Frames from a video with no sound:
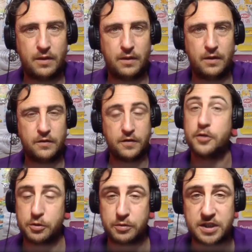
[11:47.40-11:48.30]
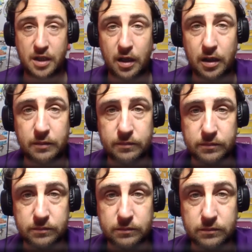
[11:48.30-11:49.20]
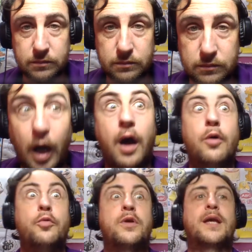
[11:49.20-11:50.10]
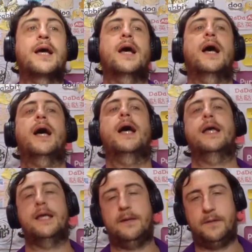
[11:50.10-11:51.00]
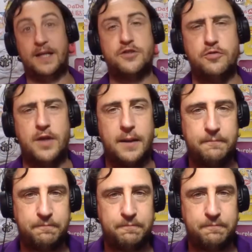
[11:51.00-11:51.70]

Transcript: So, shall we start? Okay, let's do that.